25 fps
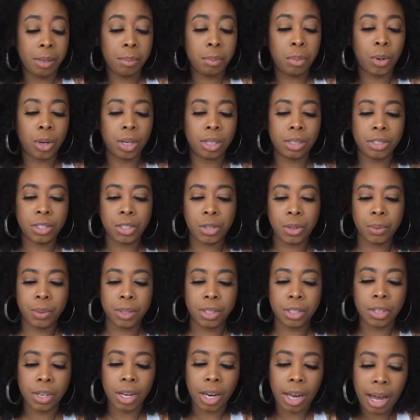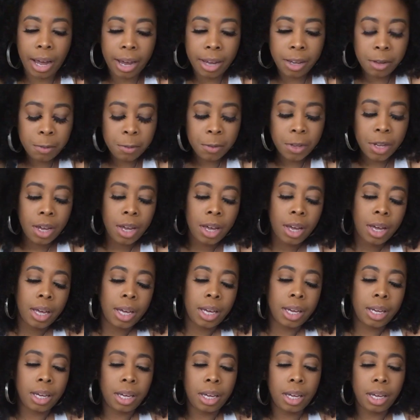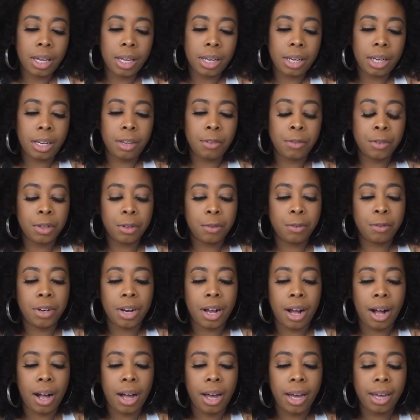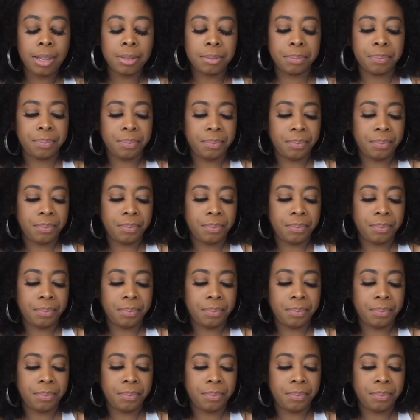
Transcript: important to you in your life. And even if not,